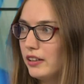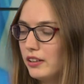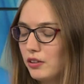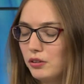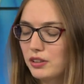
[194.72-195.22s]

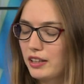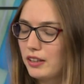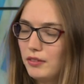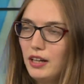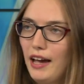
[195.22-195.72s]
and all the
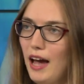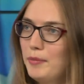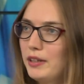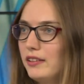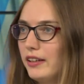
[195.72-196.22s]

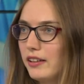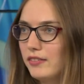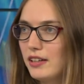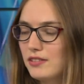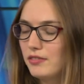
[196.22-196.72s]
happening like
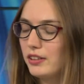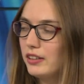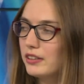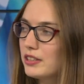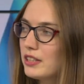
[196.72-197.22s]
last three
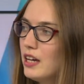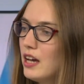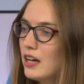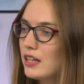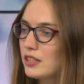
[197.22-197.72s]
years.
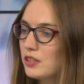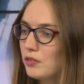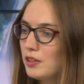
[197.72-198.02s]
Uh, so